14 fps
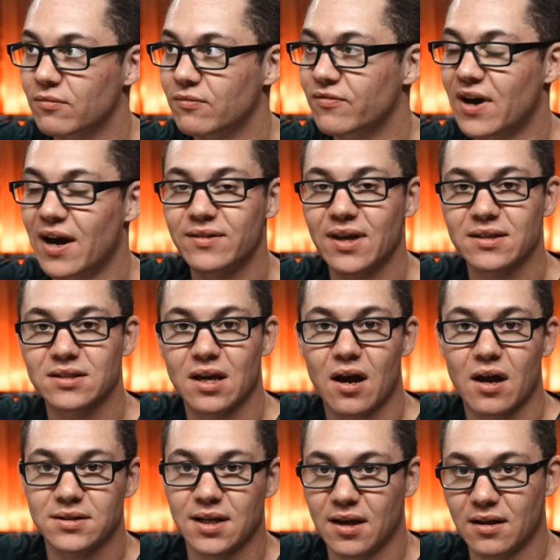5 days of
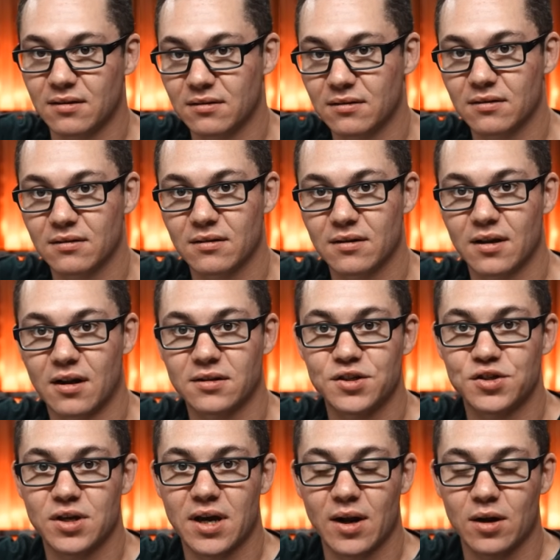content, and I'll
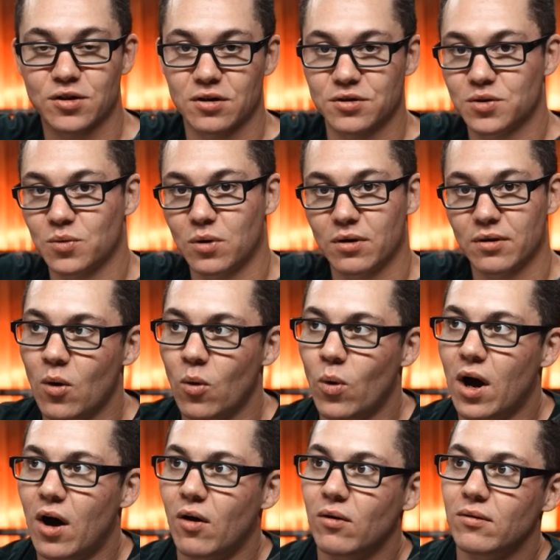teach you how to charge your worth.
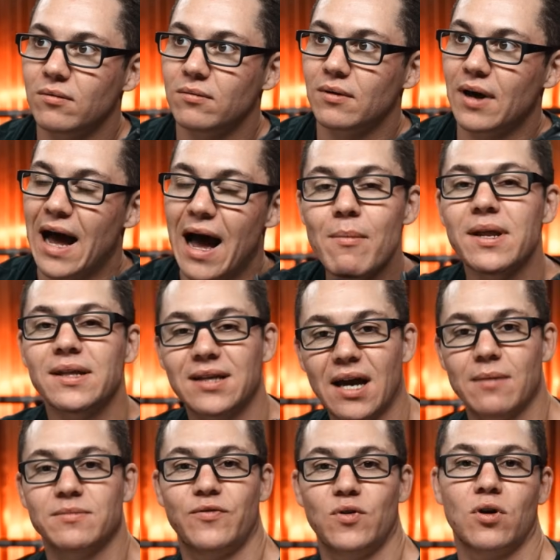Well, how many
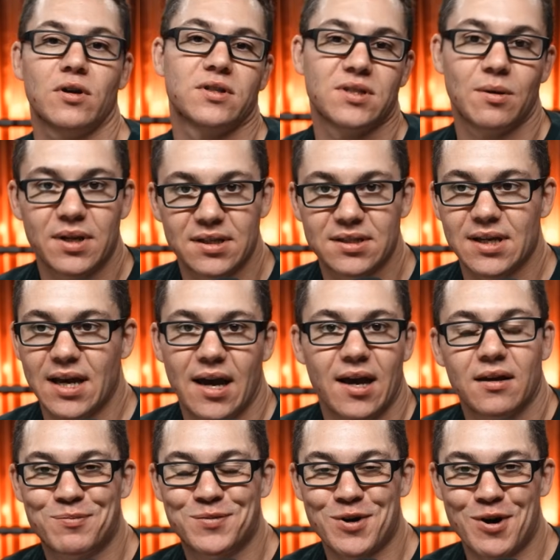times have you heard somebody
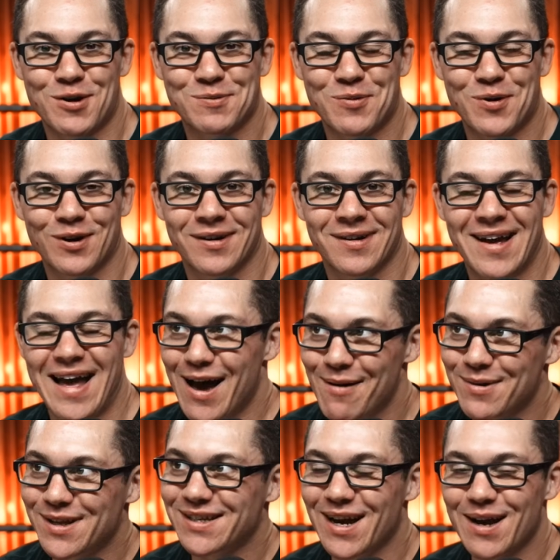say, charge more? How
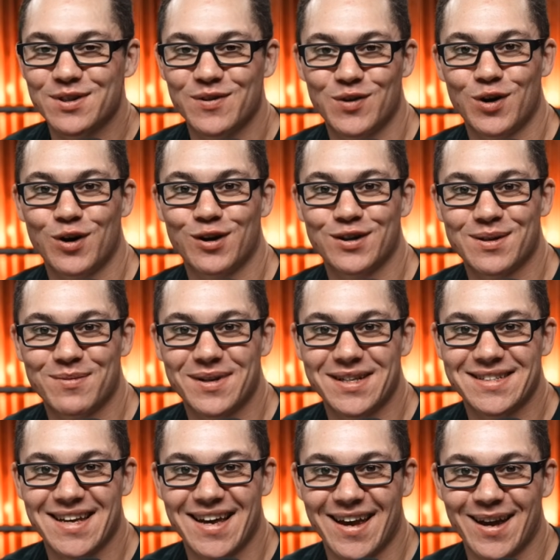many times have you heard somebody
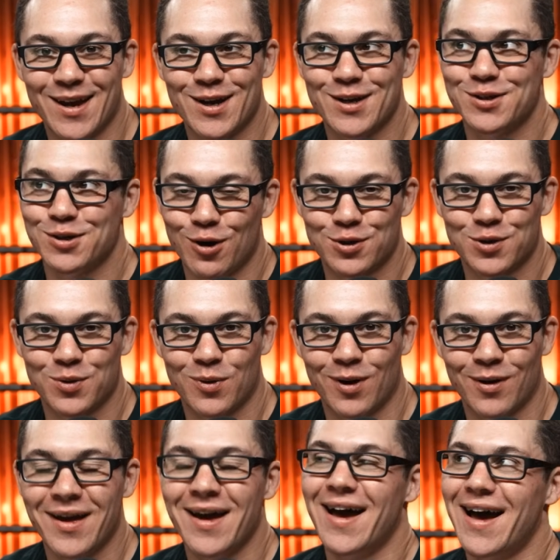say, charge your
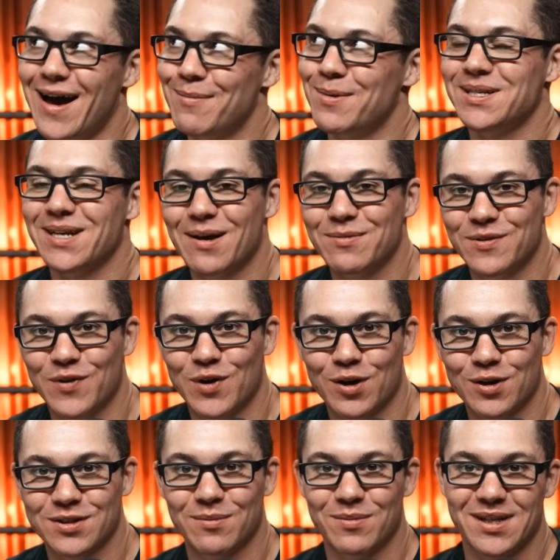worth? How many times have you
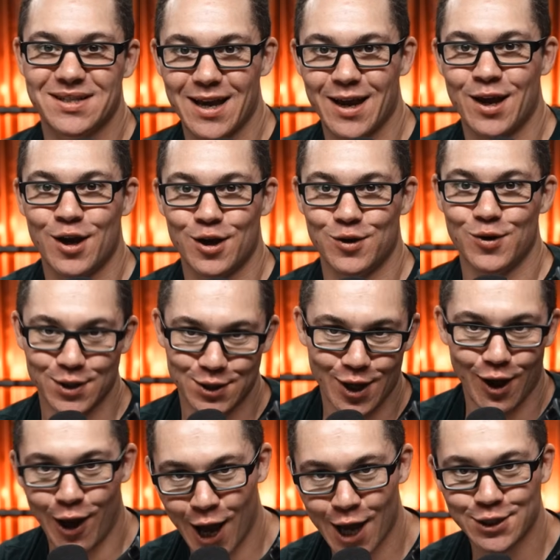heard somebody say, you can
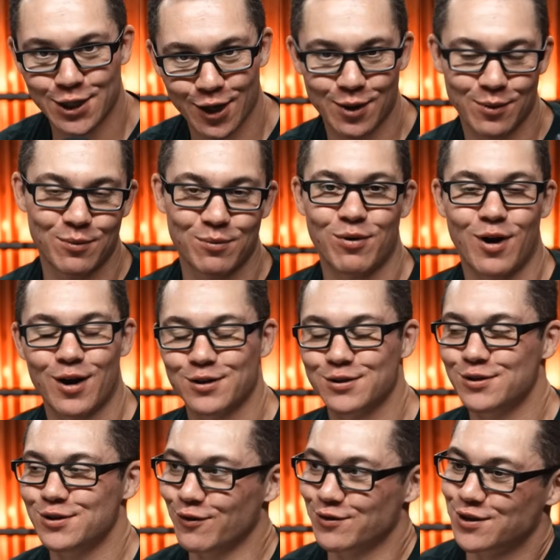sell high-ticket products
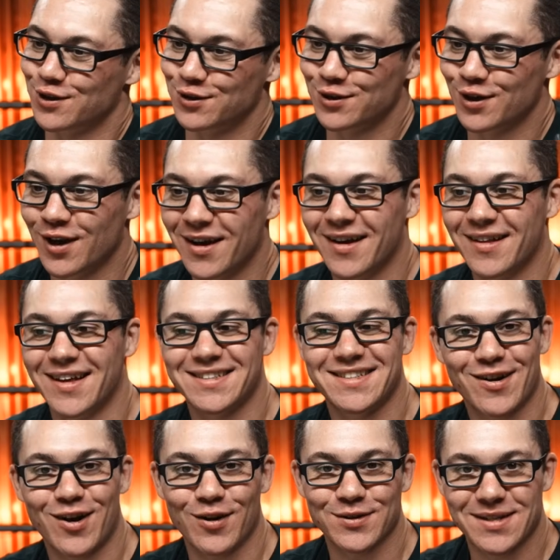and services? They say
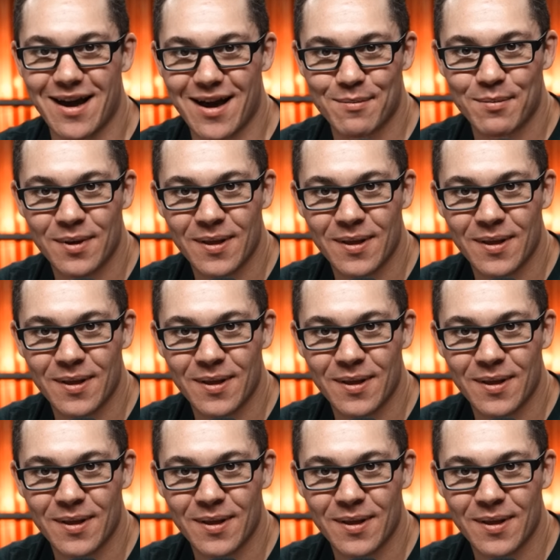it all the time.